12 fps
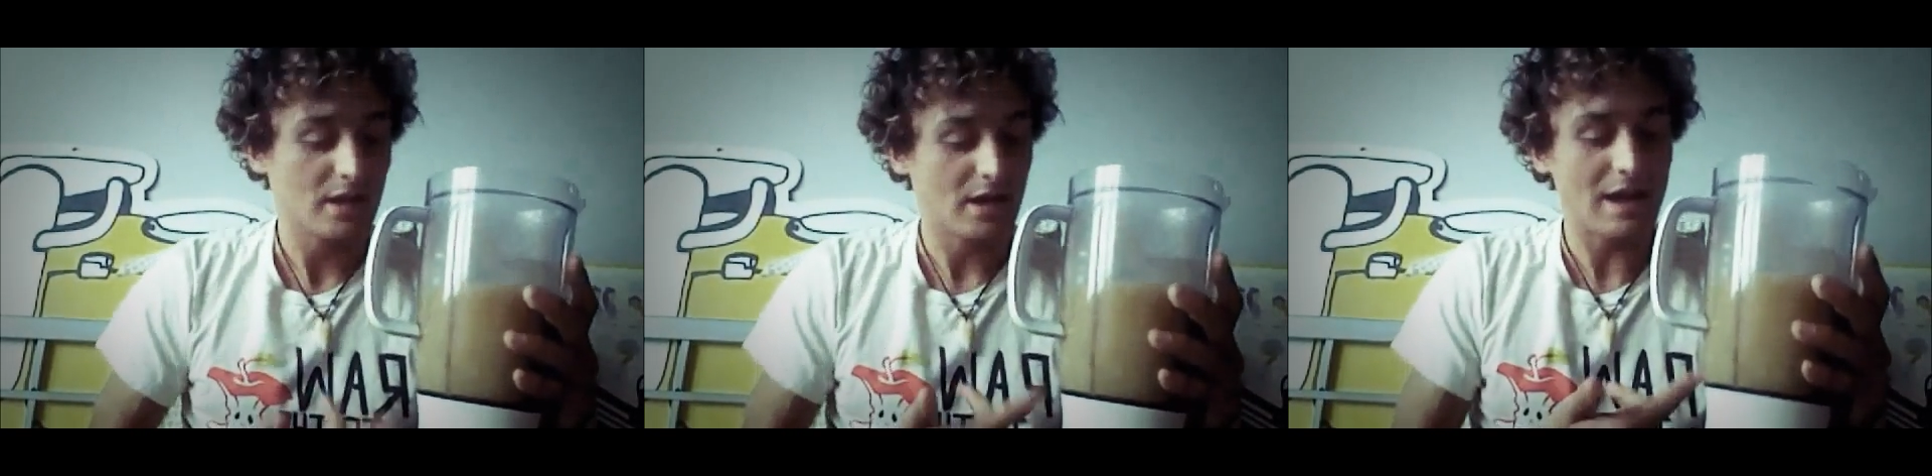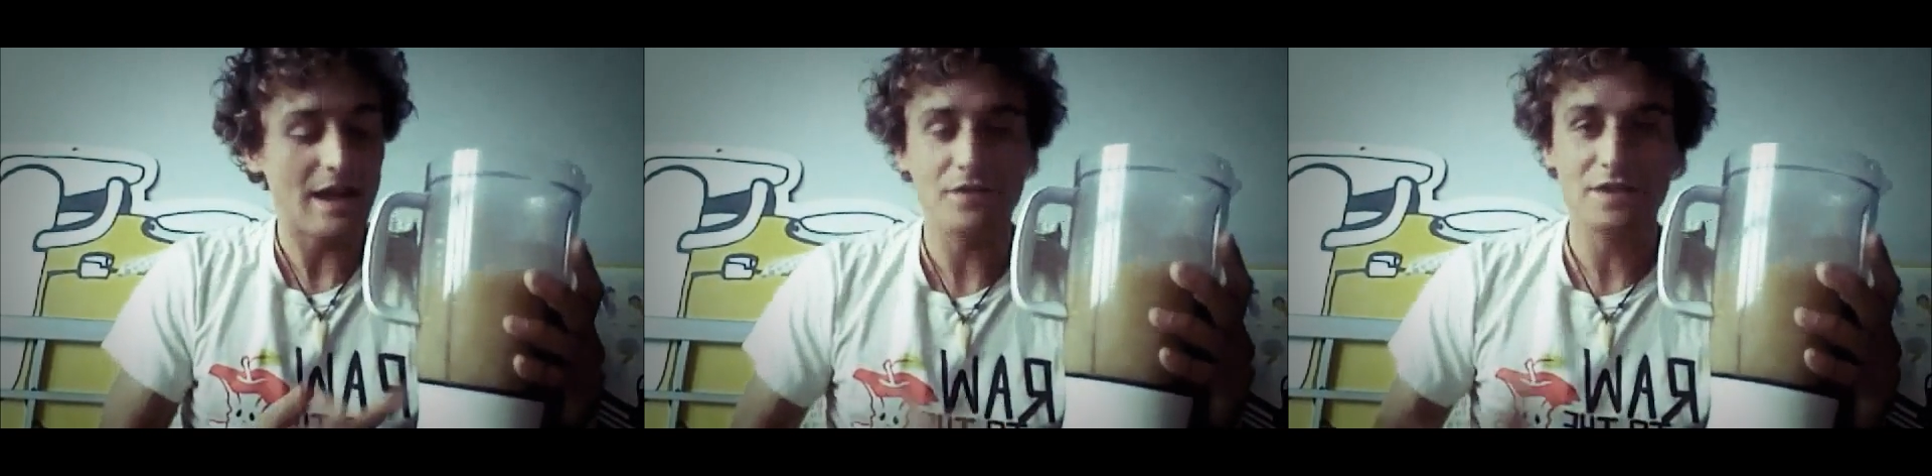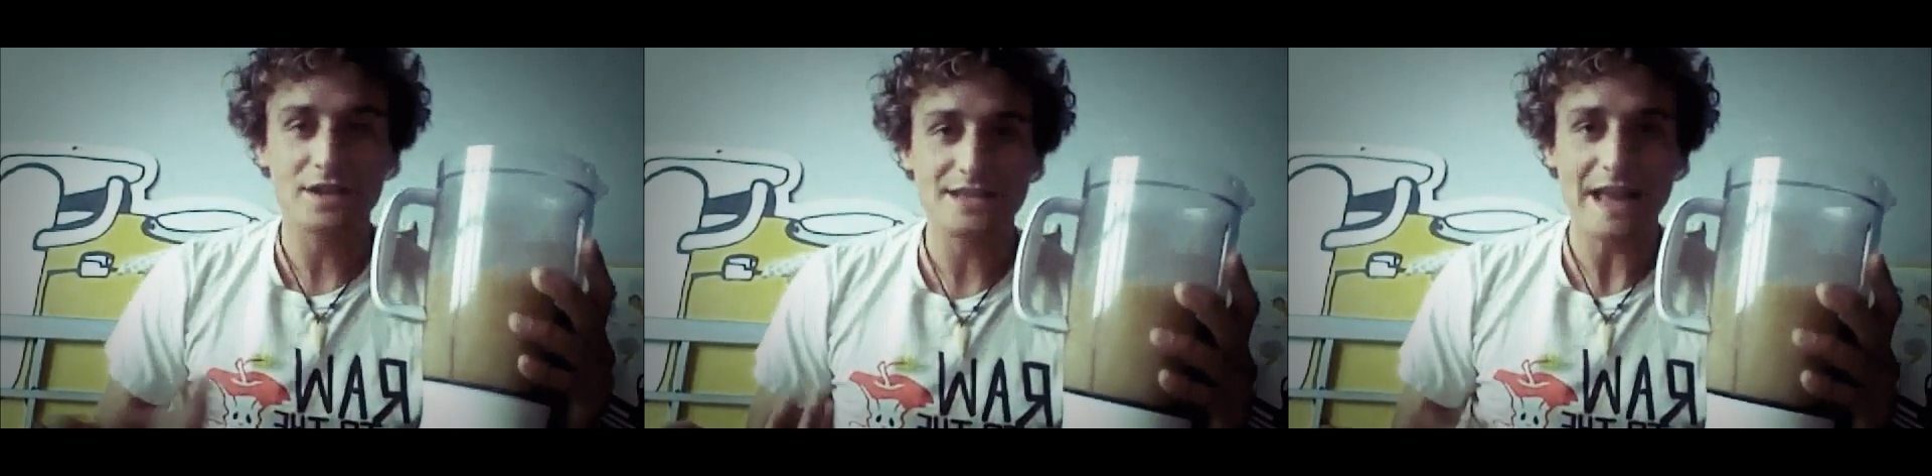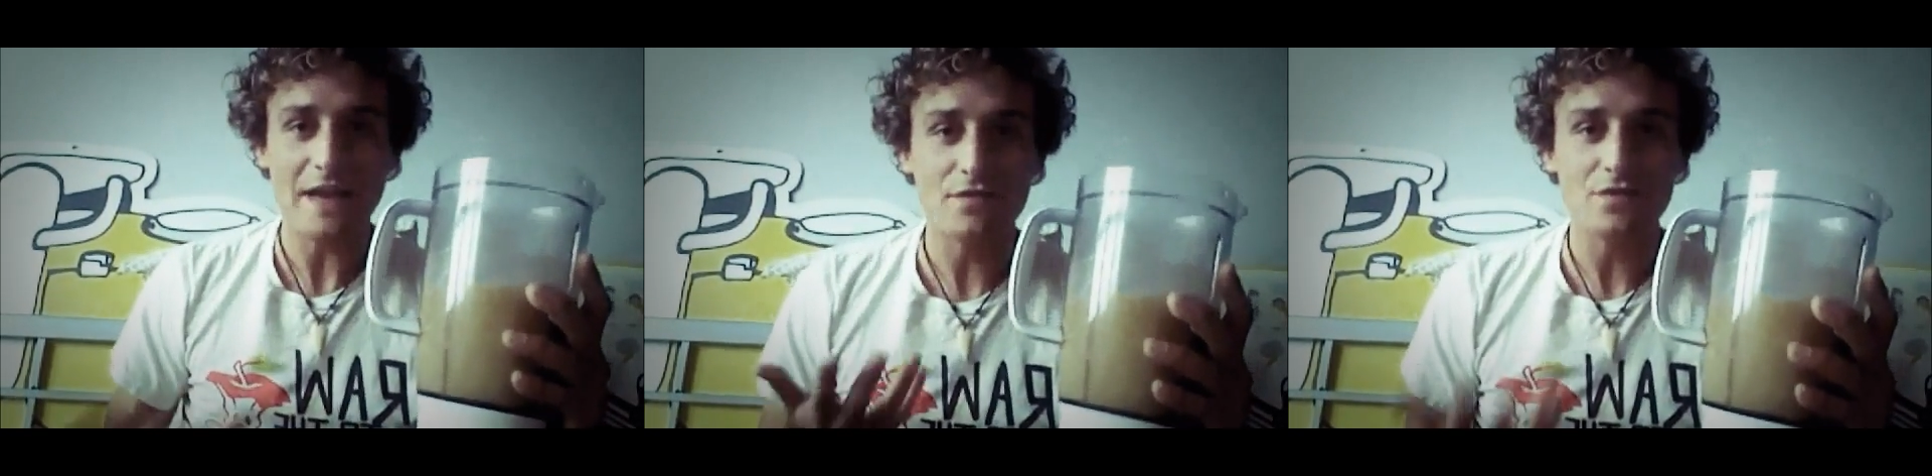I have this
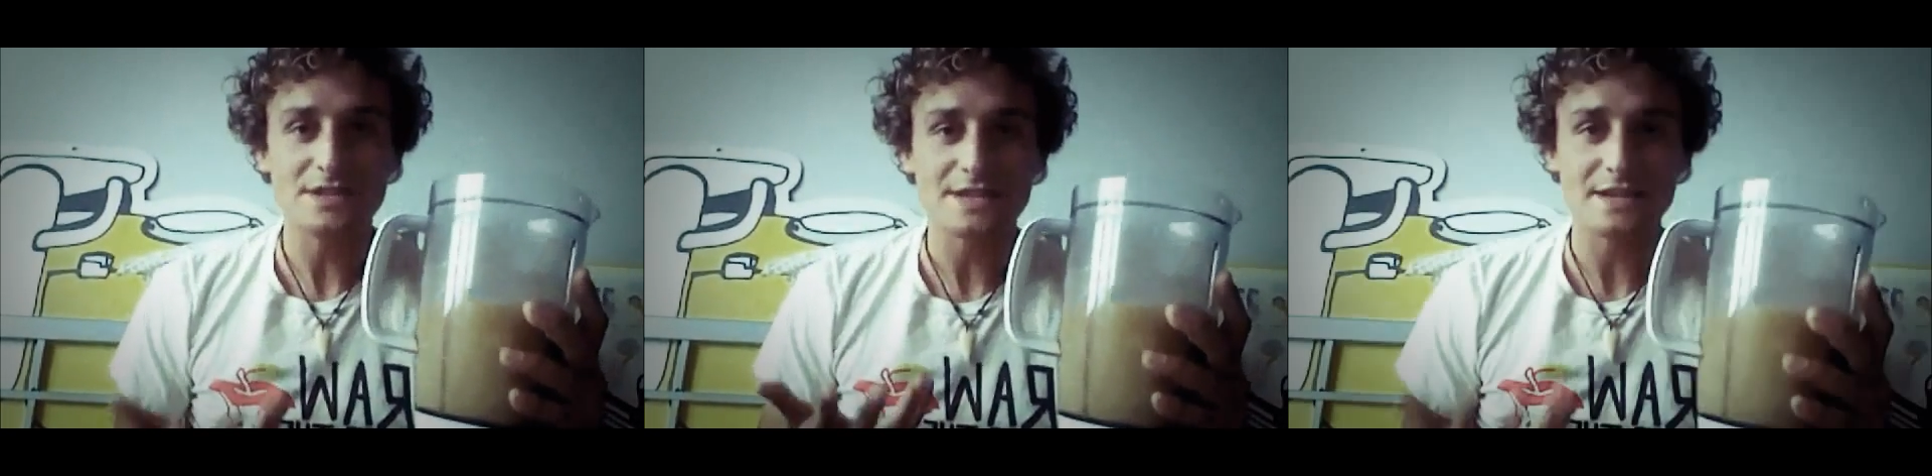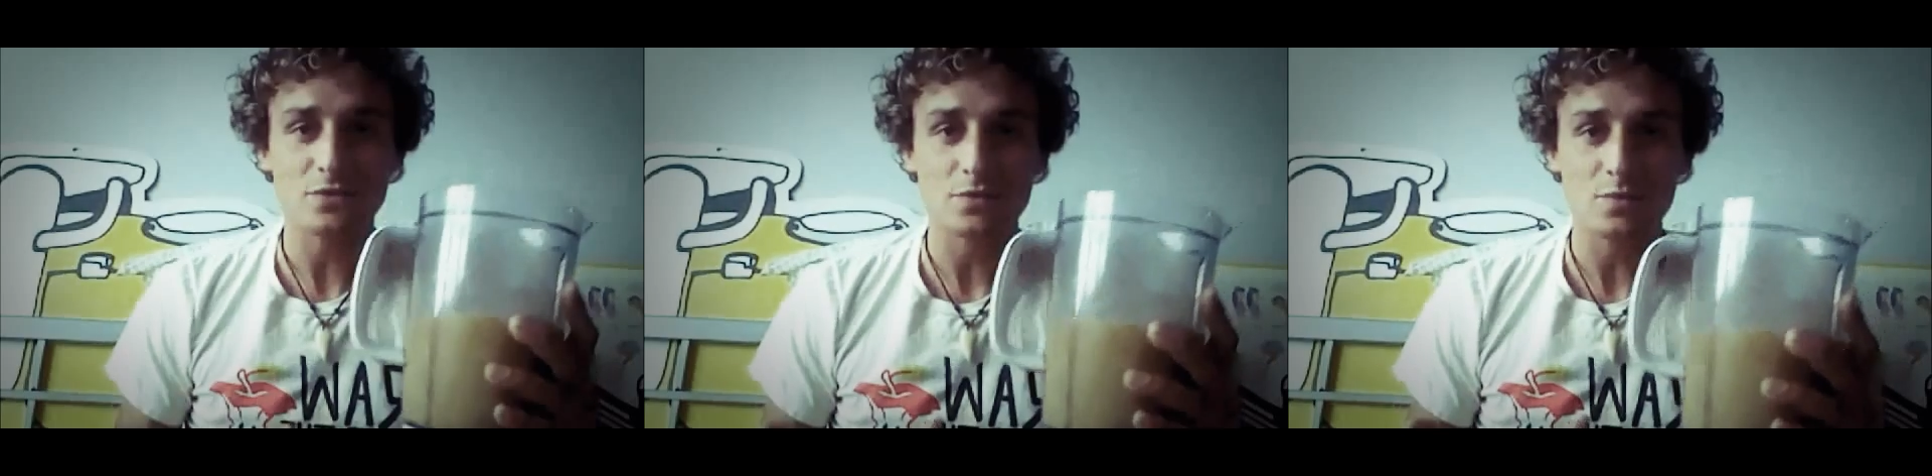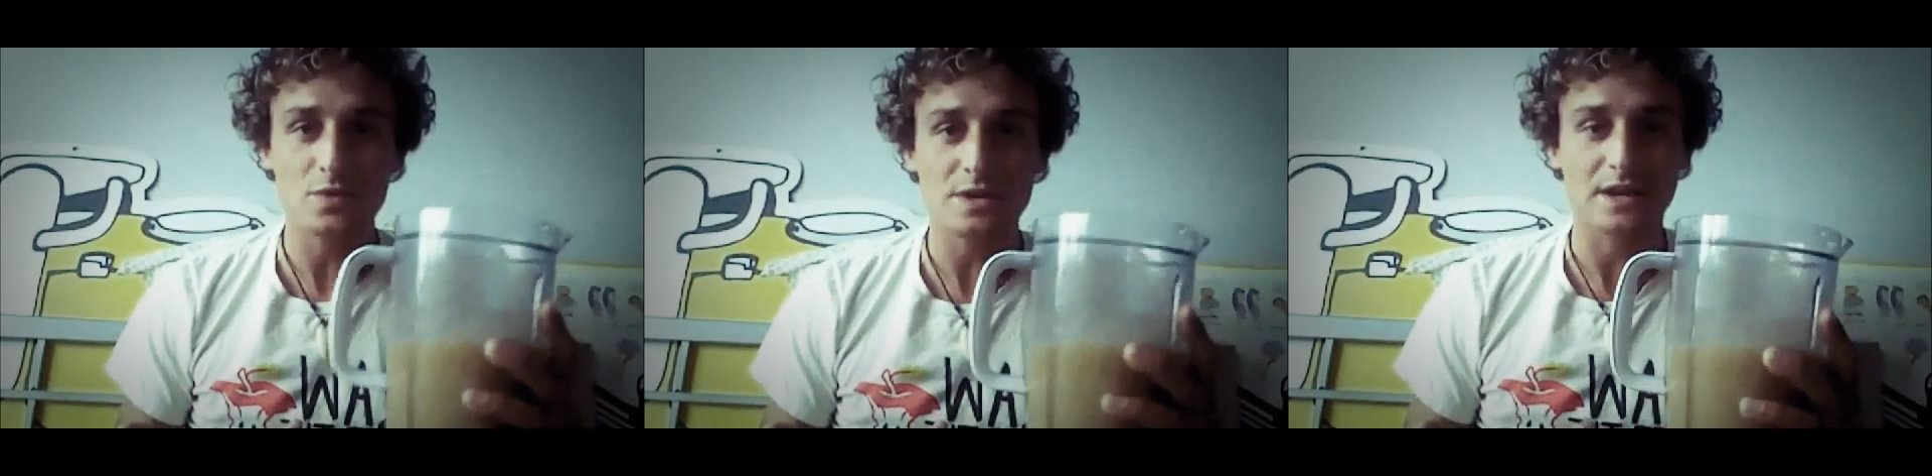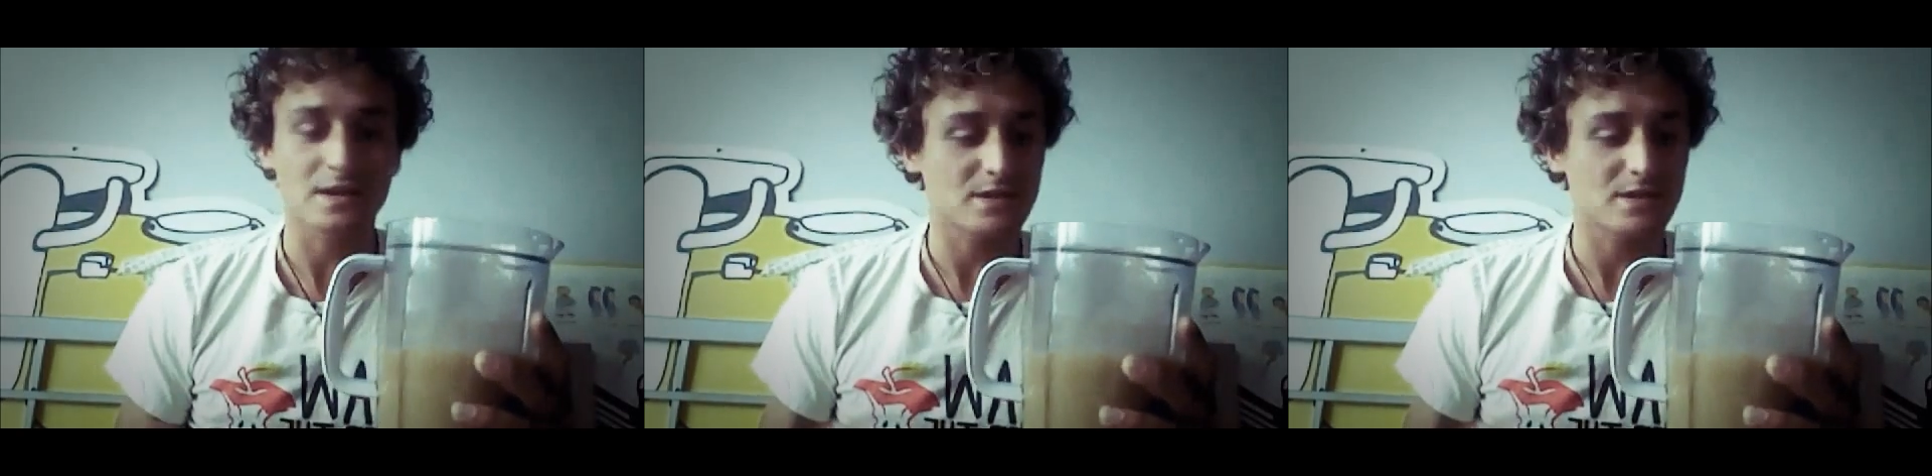every single morning,